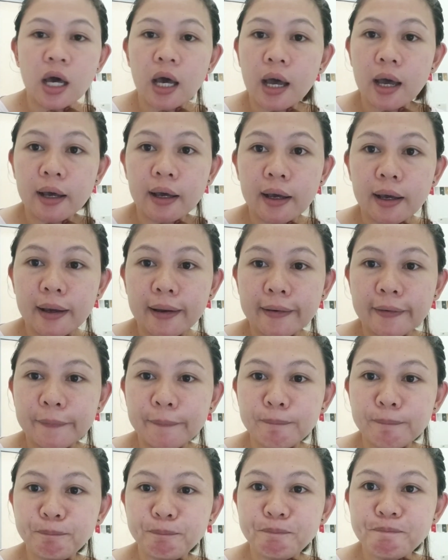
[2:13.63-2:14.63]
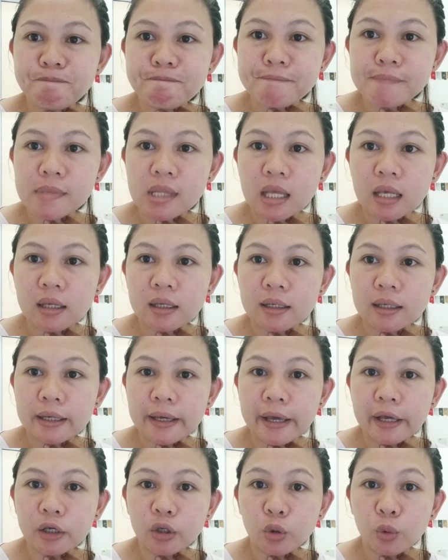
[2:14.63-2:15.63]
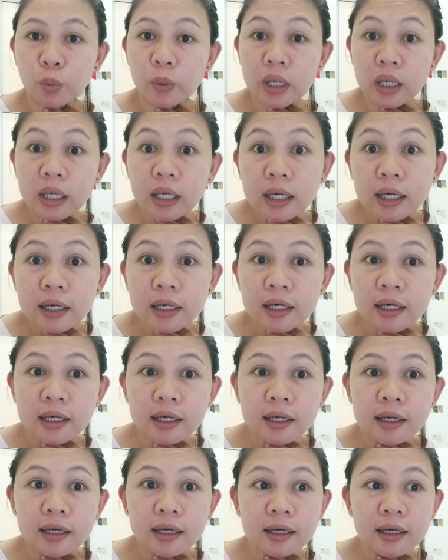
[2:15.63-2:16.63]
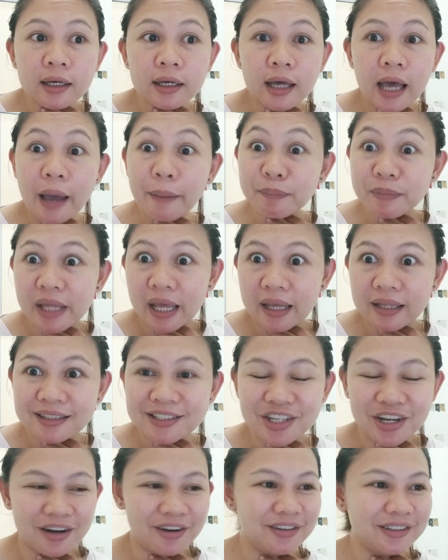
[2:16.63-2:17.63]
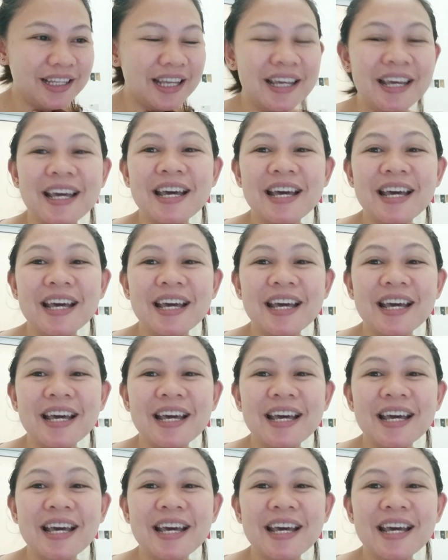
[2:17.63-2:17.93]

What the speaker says: update, charot.